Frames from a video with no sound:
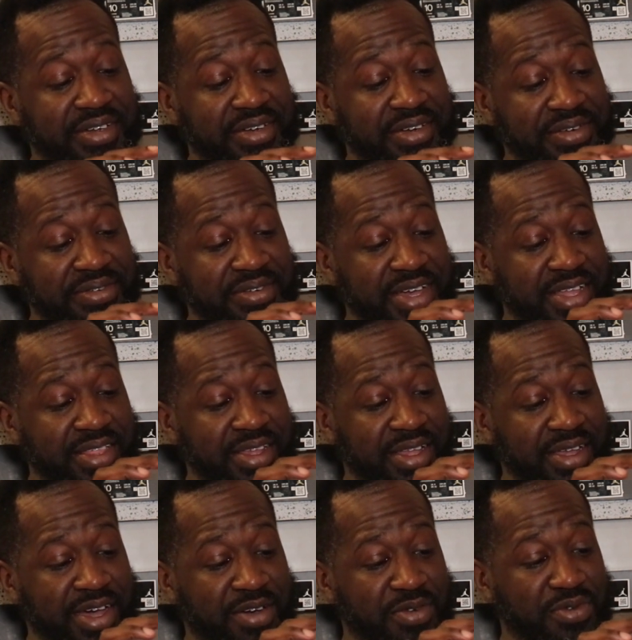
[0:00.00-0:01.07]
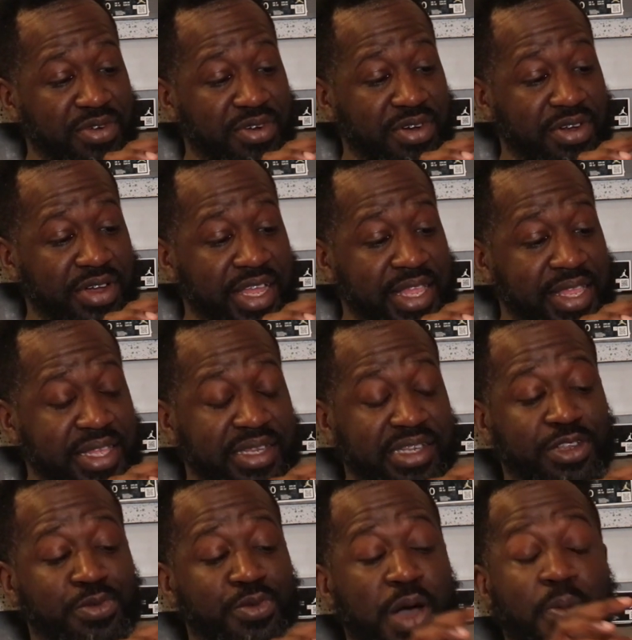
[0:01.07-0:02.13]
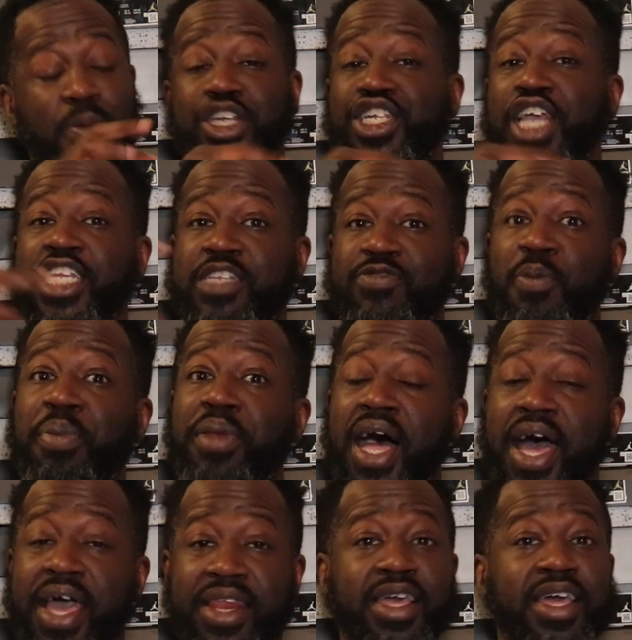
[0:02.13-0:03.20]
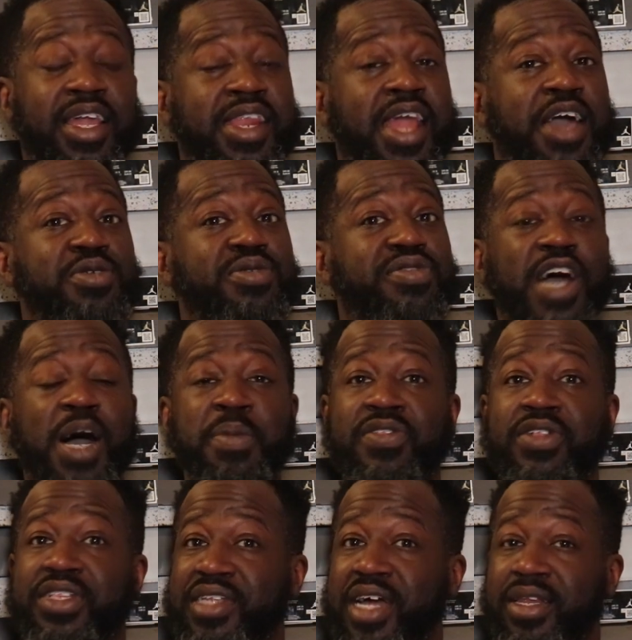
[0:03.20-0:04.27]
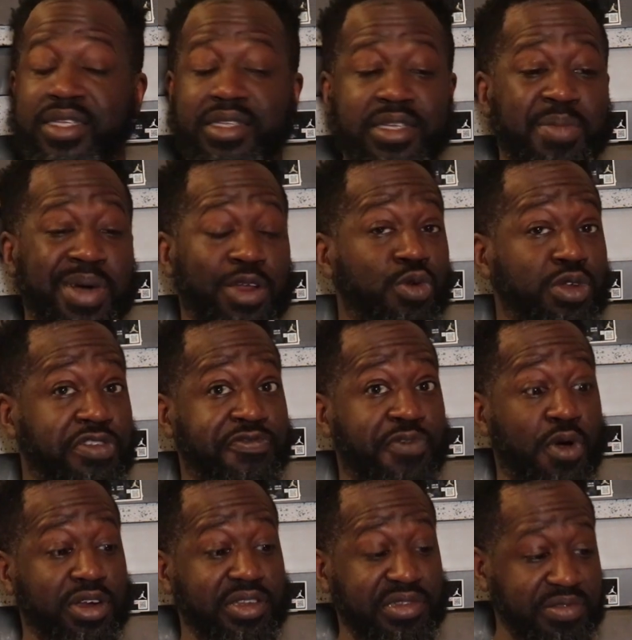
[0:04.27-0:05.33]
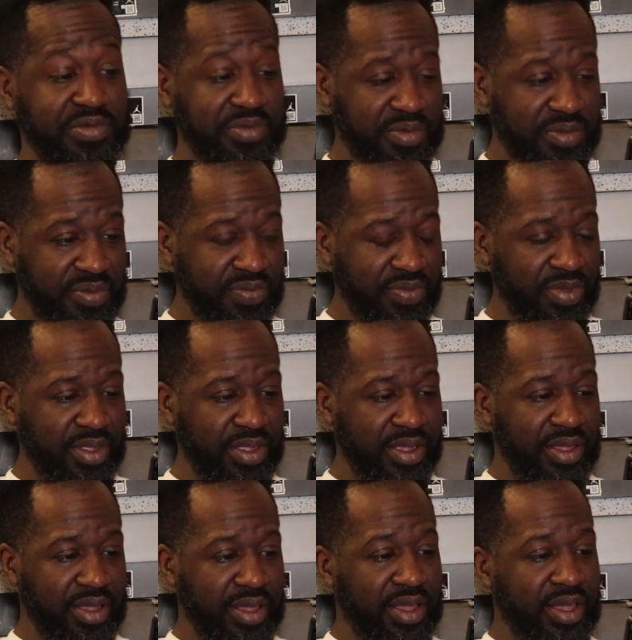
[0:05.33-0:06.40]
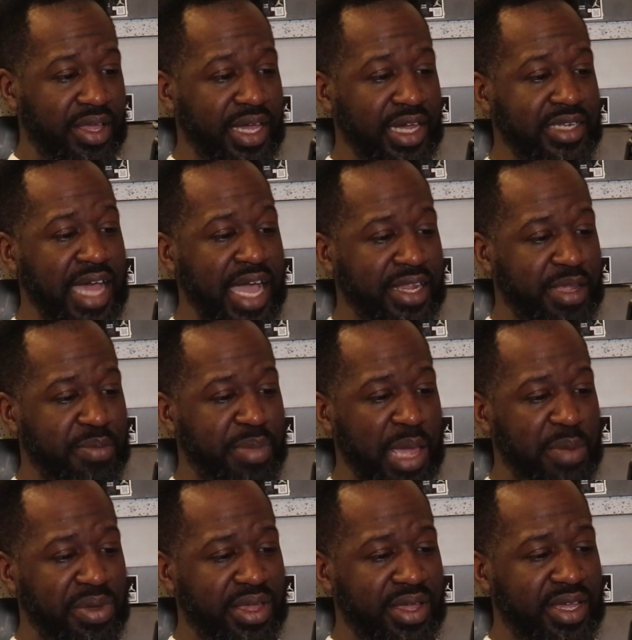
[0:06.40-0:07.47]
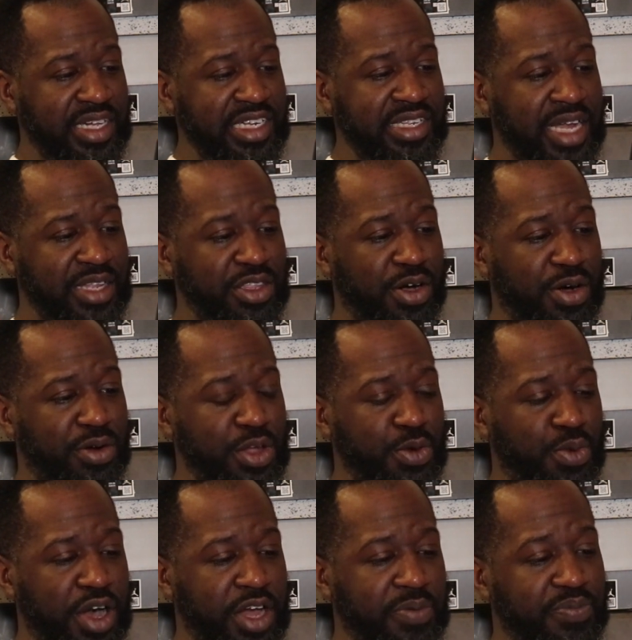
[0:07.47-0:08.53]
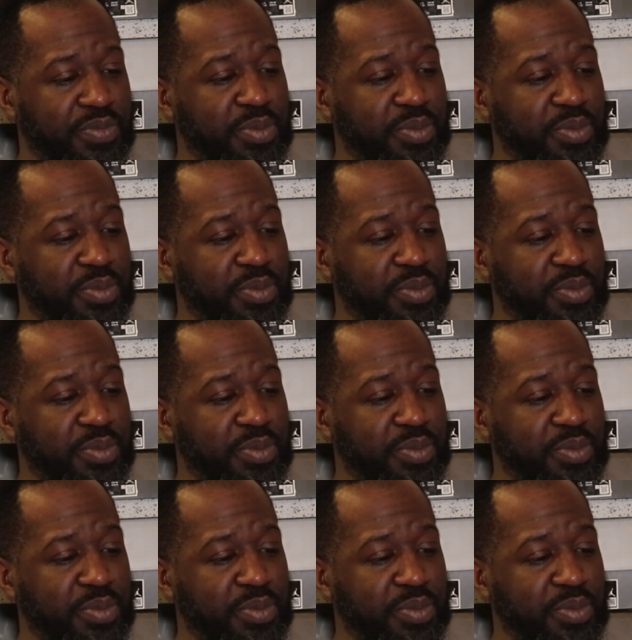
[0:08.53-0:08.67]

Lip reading: Alright, I think I got And this is the one where she actually replied. Now you tell me this sounds like somebody who was forced. Exactly, baby. He's not the only one.